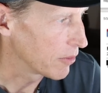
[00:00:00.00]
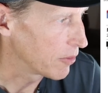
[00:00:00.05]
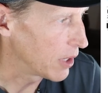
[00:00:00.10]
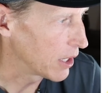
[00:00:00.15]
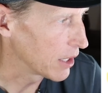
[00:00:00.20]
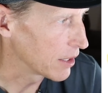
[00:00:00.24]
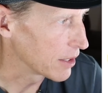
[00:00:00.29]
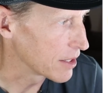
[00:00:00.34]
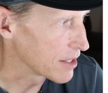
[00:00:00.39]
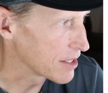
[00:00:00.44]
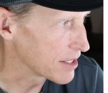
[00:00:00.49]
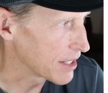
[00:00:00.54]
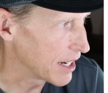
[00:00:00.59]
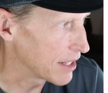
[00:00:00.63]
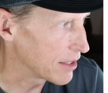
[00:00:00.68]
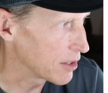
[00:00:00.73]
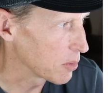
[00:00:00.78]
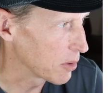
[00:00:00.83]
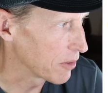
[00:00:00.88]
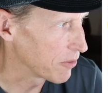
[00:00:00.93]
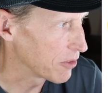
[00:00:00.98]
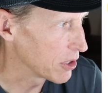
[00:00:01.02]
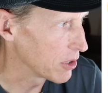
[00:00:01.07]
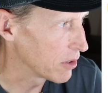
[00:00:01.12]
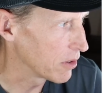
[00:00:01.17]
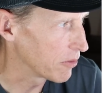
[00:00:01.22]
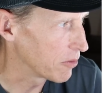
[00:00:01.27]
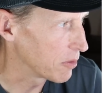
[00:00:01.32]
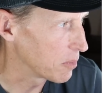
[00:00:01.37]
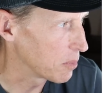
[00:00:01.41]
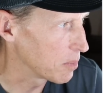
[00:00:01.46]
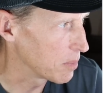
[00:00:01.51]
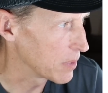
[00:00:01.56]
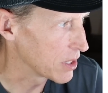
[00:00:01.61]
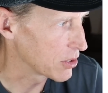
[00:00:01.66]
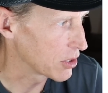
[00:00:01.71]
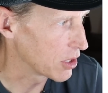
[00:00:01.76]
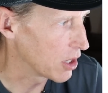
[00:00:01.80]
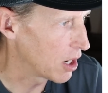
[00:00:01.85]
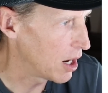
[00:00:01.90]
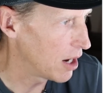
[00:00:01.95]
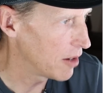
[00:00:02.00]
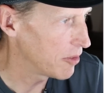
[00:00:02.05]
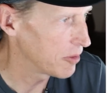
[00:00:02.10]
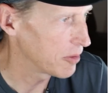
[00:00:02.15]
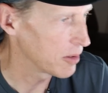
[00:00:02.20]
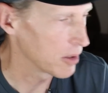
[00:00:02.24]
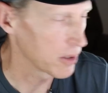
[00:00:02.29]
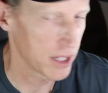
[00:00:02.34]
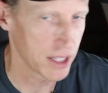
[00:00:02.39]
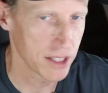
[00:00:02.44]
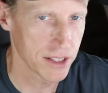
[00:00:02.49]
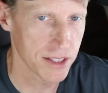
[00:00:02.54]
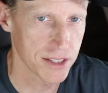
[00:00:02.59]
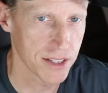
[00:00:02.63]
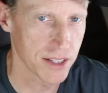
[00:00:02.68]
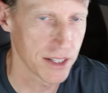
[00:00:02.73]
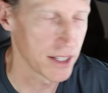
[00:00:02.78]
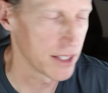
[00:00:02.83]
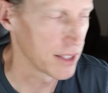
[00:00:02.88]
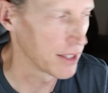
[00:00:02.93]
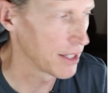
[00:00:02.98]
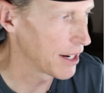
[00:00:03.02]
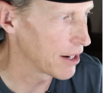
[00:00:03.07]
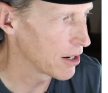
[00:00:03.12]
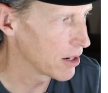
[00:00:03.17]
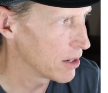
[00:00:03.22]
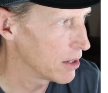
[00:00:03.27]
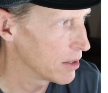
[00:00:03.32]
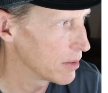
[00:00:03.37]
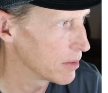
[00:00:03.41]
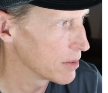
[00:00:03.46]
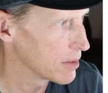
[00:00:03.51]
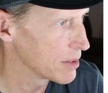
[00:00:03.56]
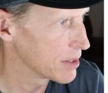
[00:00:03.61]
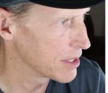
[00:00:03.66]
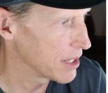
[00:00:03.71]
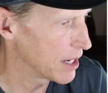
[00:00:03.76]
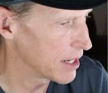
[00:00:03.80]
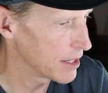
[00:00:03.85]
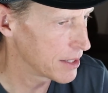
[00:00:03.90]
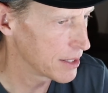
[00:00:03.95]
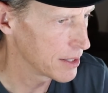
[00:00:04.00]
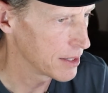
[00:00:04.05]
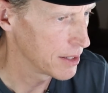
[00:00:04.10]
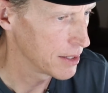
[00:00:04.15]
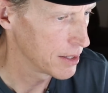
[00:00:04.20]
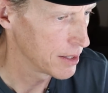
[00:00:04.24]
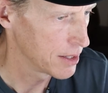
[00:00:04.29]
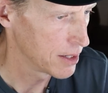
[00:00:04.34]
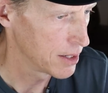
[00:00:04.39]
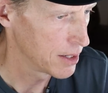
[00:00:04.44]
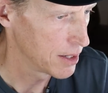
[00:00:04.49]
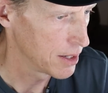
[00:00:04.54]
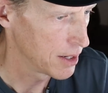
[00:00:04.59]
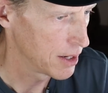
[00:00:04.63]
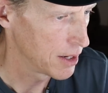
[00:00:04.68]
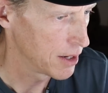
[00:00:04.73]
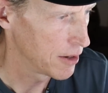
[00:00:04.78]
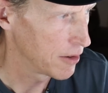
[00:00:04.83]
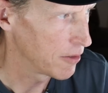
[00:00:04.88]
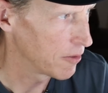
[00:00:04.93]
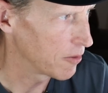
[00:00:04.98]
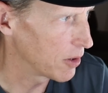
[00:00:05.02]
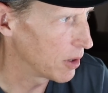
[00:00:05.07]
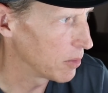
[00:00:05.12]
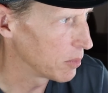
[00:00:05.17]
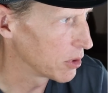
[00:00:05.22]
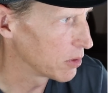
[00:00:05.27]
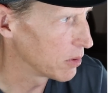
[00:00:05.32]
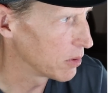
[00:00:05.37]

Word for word: Finally, the scathing review of Ms. Goff. Okay, this is a letter sent from